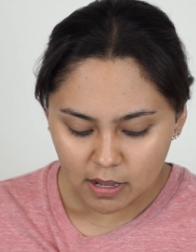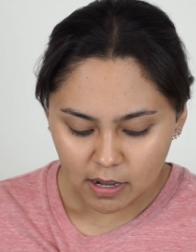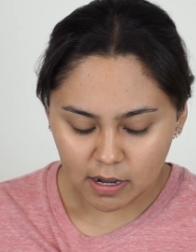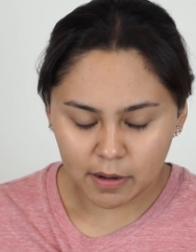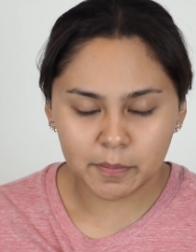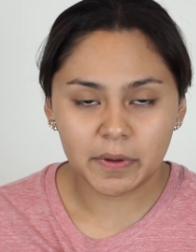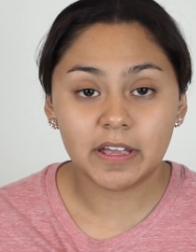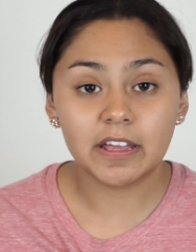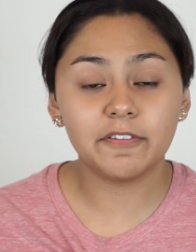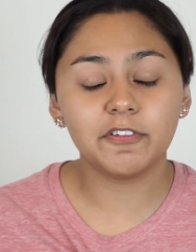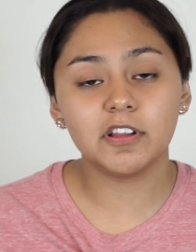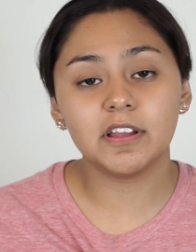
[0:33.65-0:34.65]

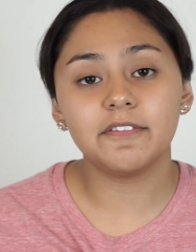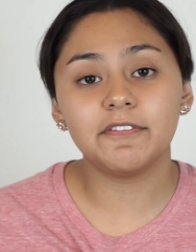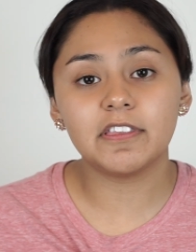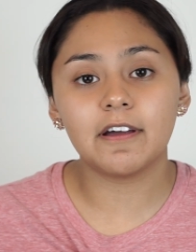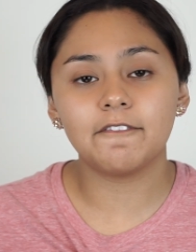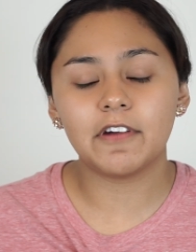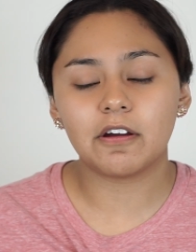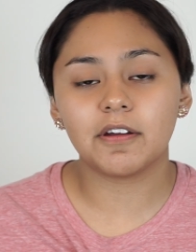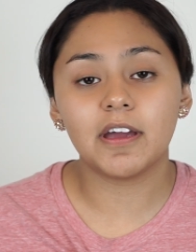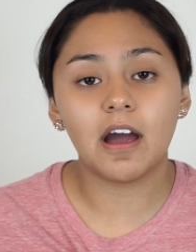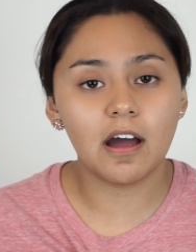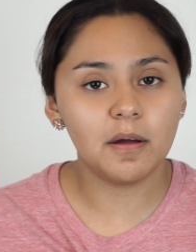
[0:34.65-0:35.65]
if you live in a
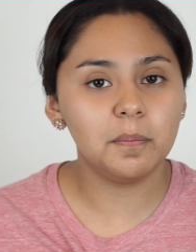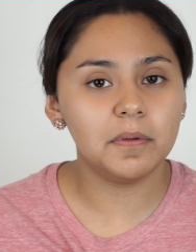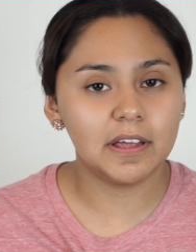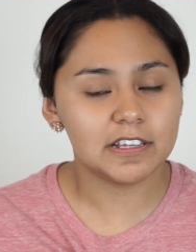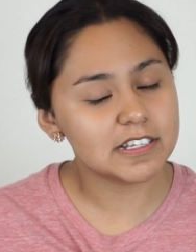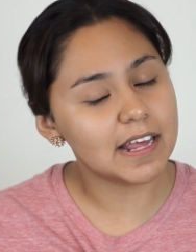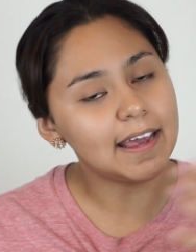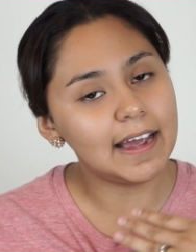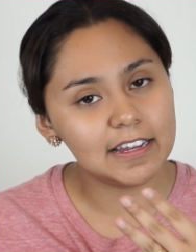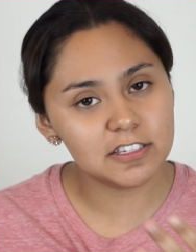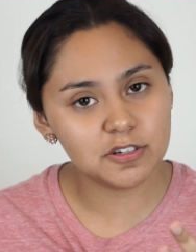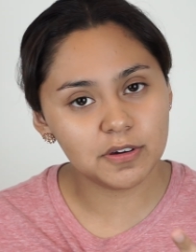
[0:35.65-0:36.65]
very hot place like
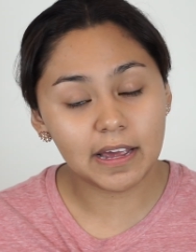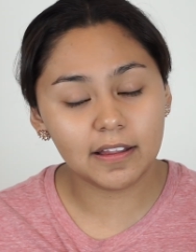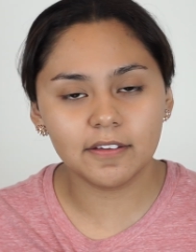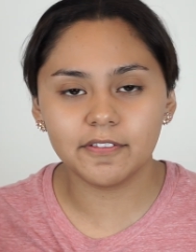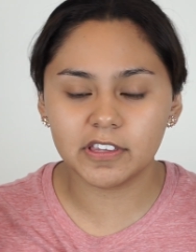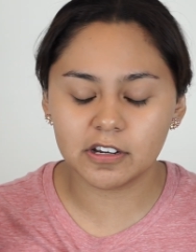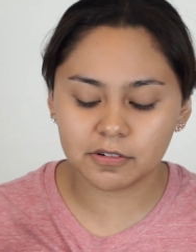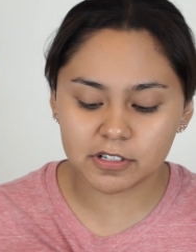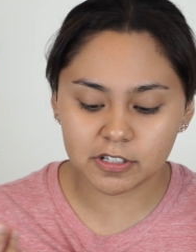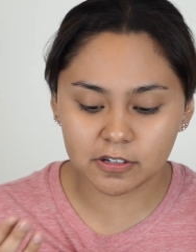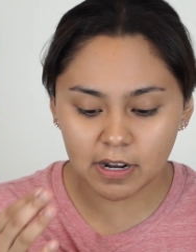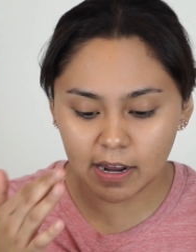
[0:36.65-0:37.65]
I do, I live in
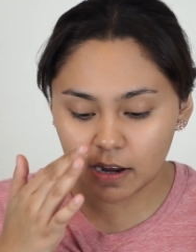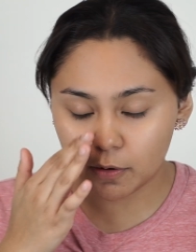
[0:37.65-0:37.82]
Arizona,